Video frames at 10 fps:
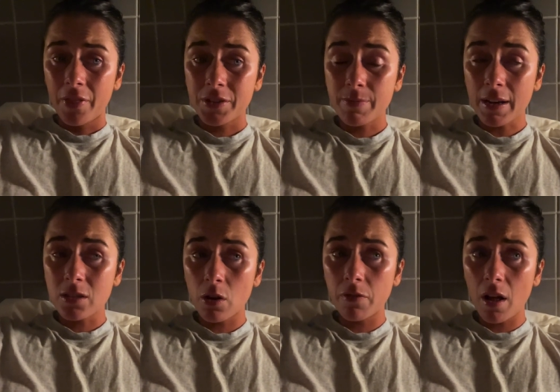This
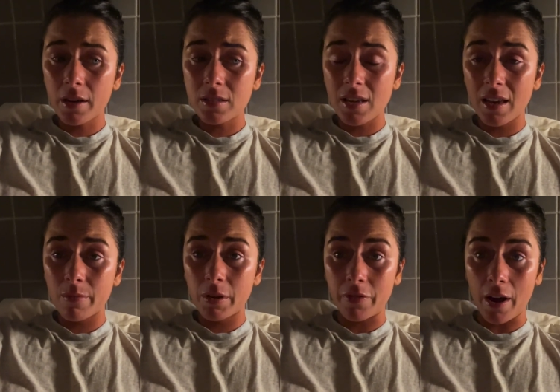Mexico vlog is taking
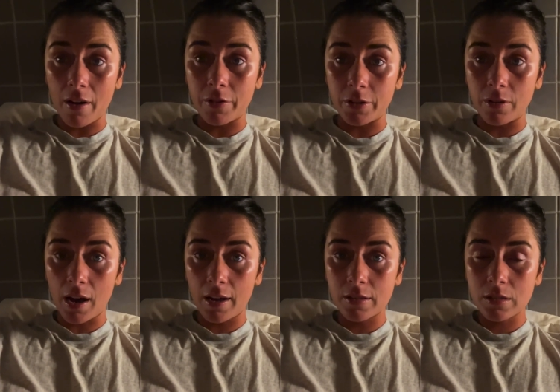me forever, you
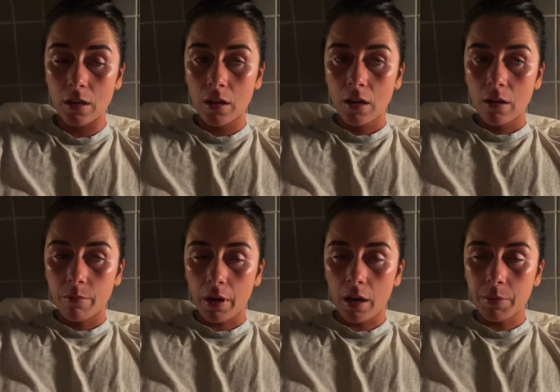guys.
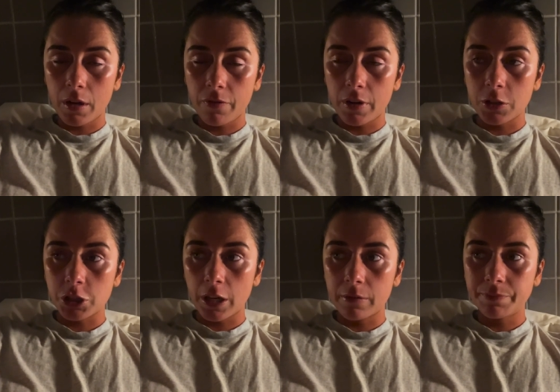But I'm going to finish
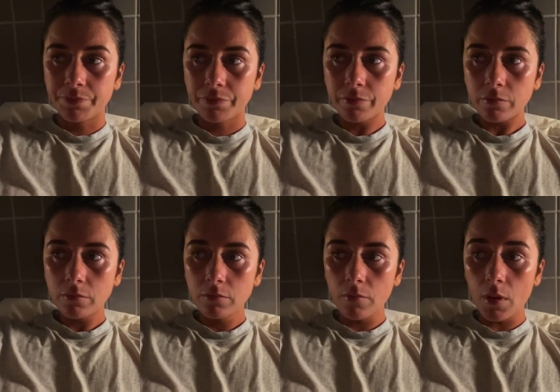it.
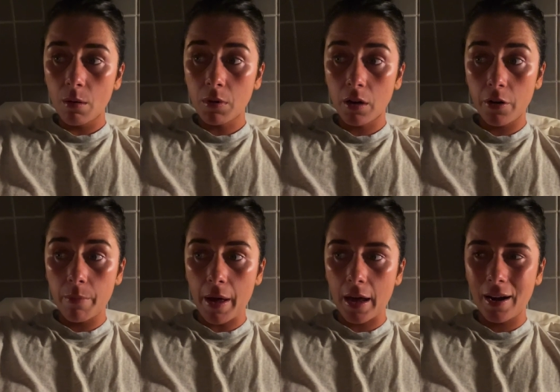I'm going to go to
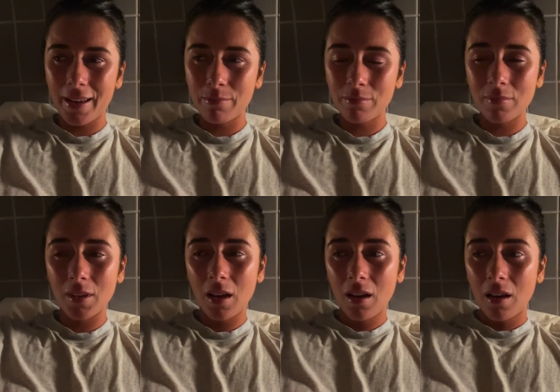bed and I'm
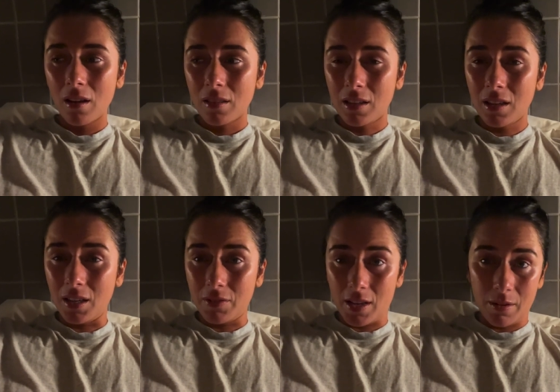thinking
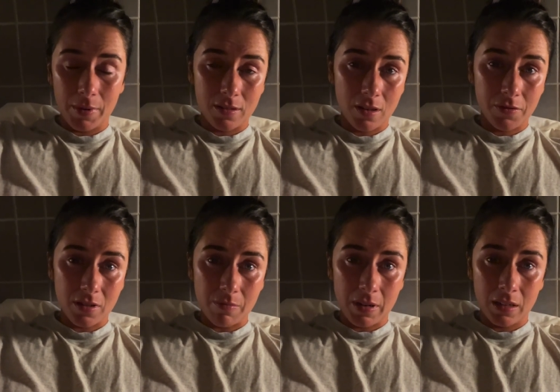of letting myself
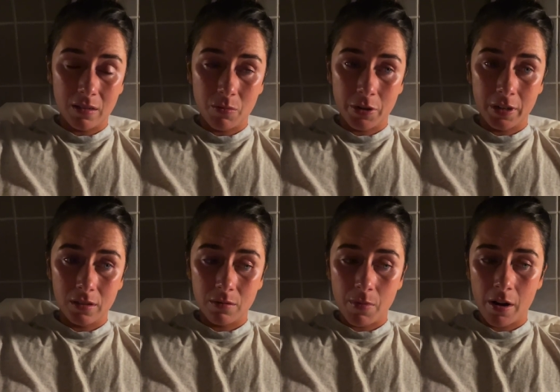sleep in in the morning
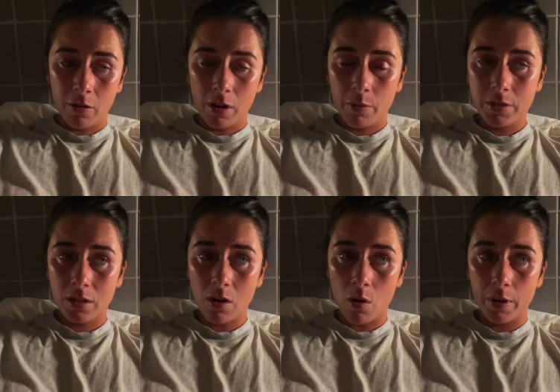tomorrow. I
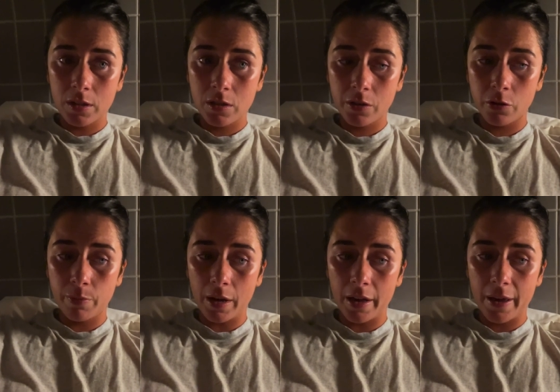wasn't going to,
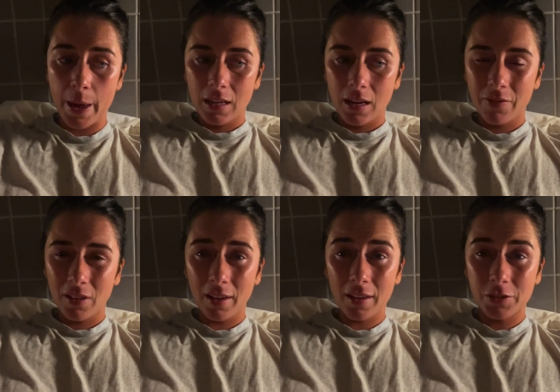but I feel
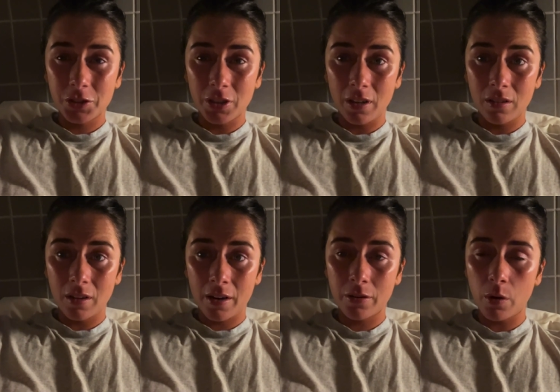like I should. I don't know.